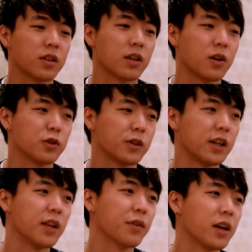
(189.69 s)
the culture I
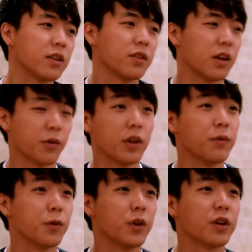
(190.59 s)
never got to like really
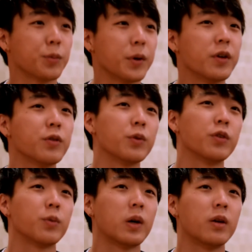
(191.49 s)
fully experience, which
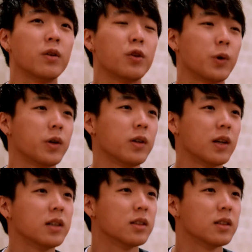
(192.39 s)
is why I enjoy it a lot.